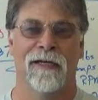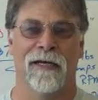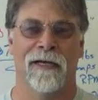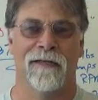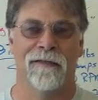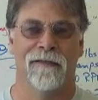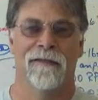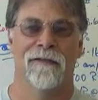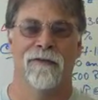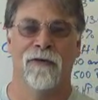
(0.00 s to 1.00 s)
uh,
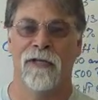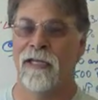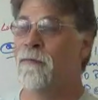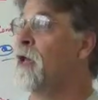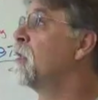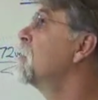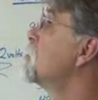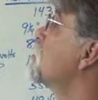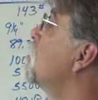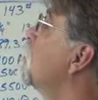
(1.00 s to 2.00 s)
you can email
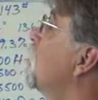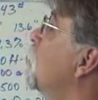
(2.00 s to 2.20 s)
us.